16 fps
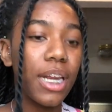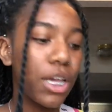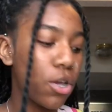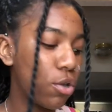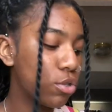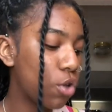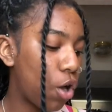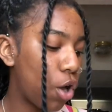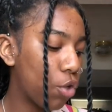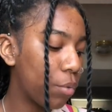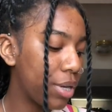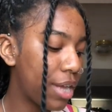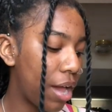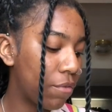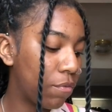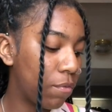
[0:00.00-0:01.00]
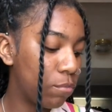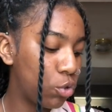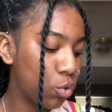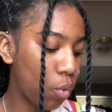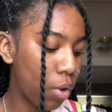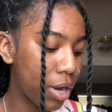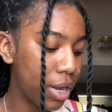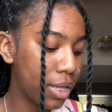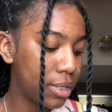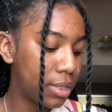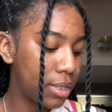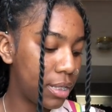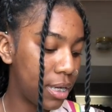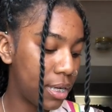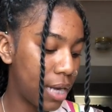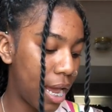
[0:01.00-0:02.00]
and it goes all the way down from
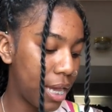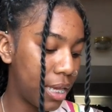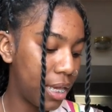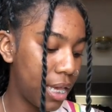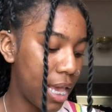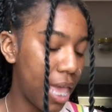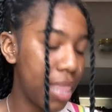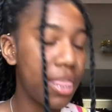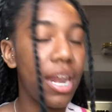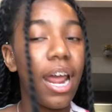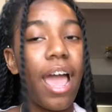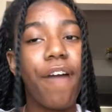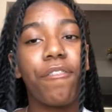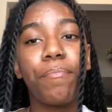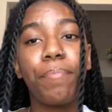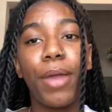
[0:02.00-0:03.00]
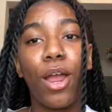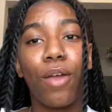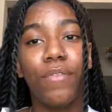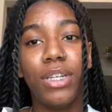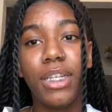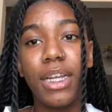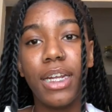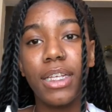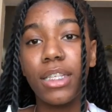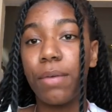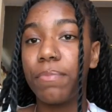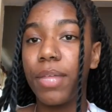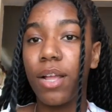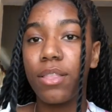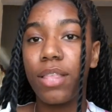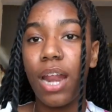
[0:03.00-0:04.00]
Jordans to Nike, and then I have a pair of Adidas
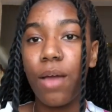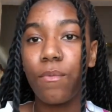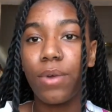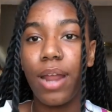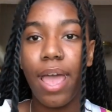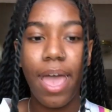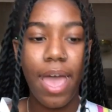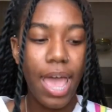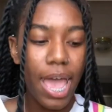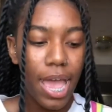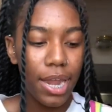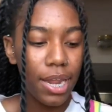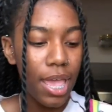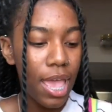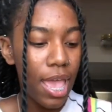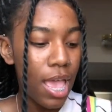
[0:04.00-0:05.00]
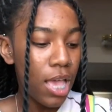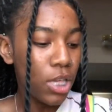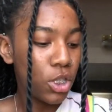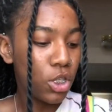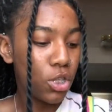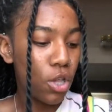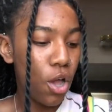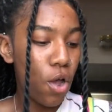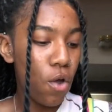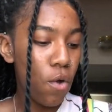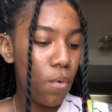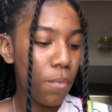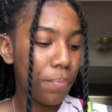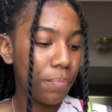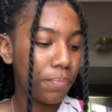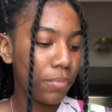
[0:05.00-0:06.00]
up there that I want to add.
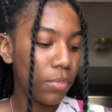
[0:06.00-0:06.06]
So,